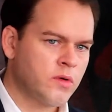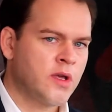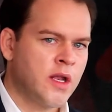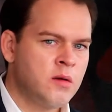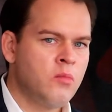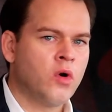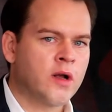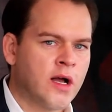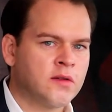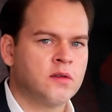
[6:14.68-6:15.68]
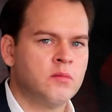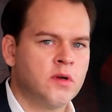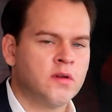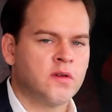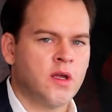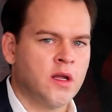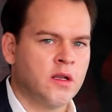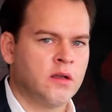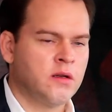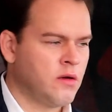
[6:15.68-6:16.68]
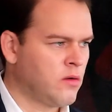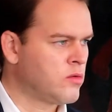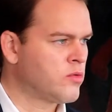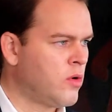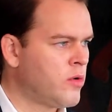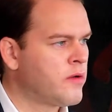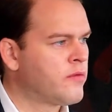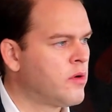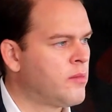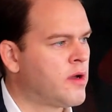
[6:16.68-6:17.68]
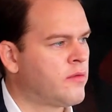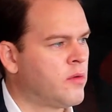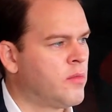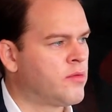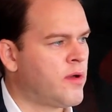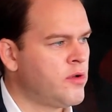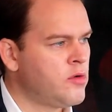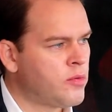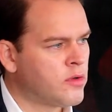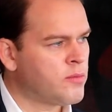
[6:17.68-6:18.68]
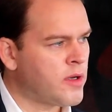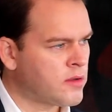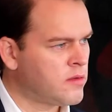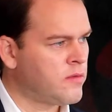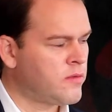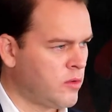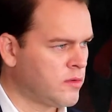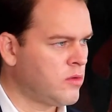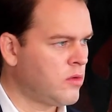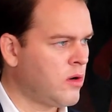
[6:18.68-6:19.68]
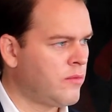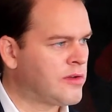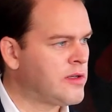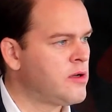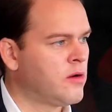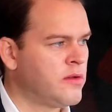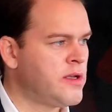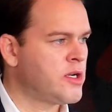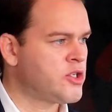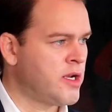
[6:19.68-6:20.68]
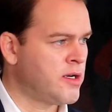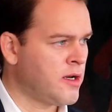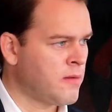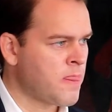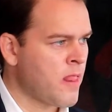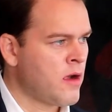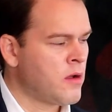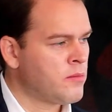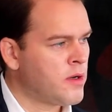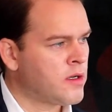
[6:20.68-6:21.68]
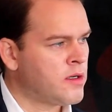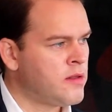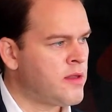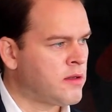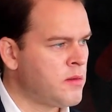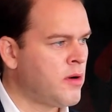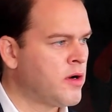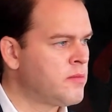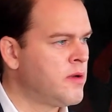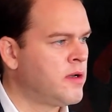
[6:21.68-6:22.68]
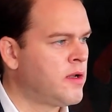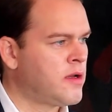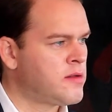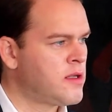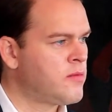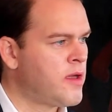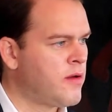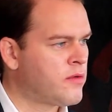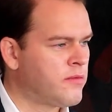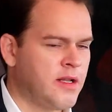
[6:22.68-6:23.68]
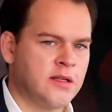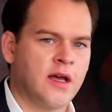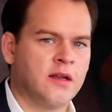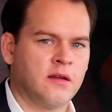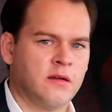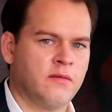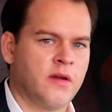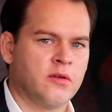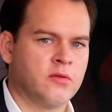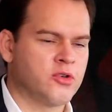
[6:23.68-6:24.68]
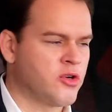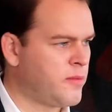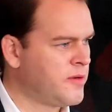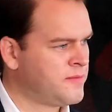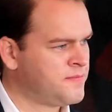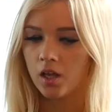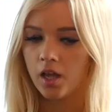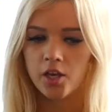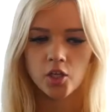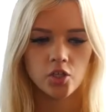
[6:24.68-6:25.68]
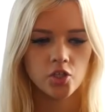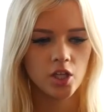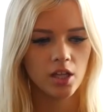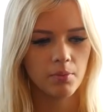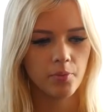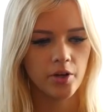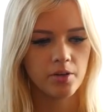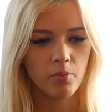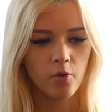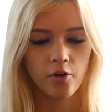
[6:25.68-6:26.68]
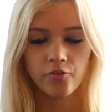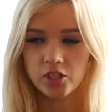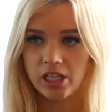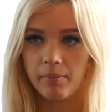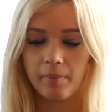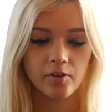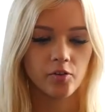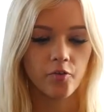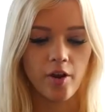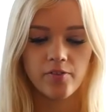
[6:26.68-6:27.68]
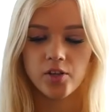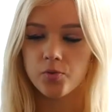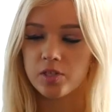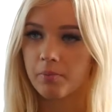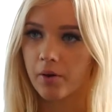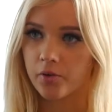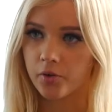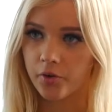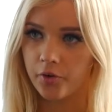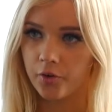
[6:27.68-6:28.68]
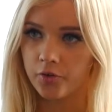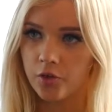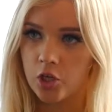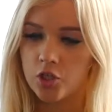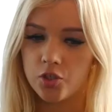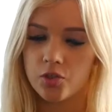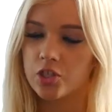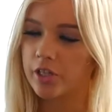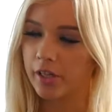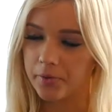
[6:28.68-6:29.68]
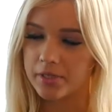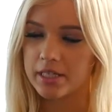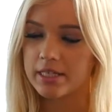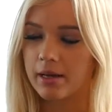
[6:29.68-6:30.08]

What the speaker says: Getting more customers and, you know, growing from a revenue perspective is also obviously on the agenda. But in that department, I think we have already done a very good job. And could you elaborate more, for example, about your revenues, about your growth? Do you disclose these